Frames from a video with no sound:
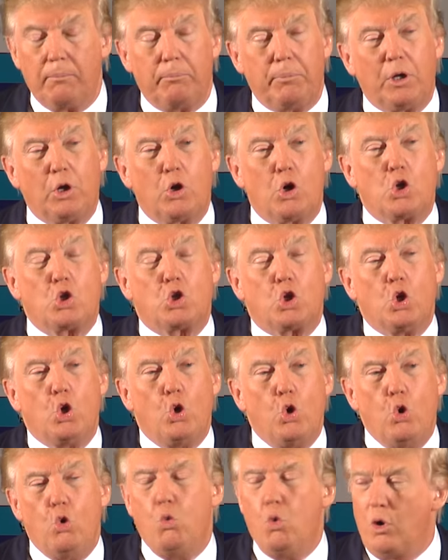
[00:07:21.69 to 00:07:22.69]
because
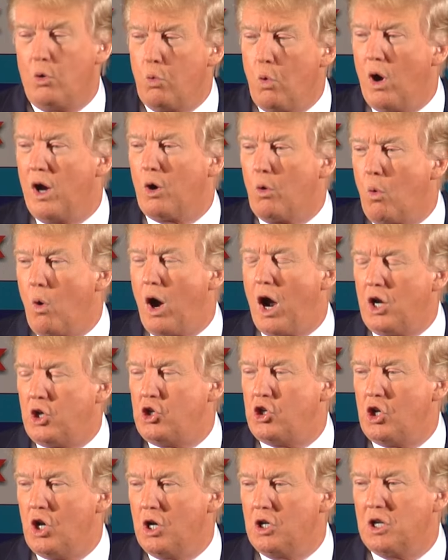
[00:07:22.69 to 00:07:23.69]
who would want to
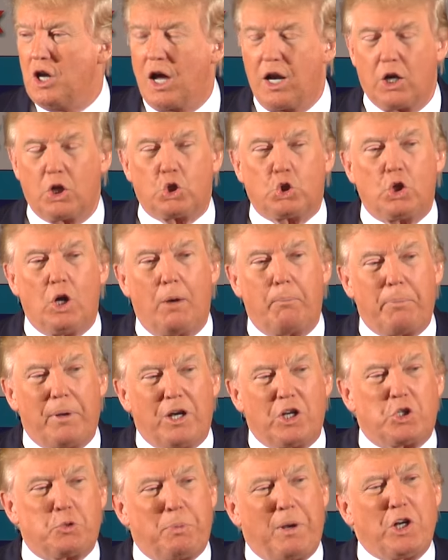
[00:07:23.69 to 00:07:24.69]
watch Donald Trump,
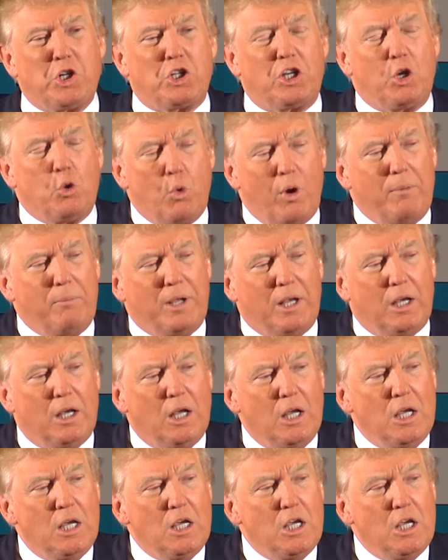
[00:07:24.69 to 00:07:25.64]
and especially women?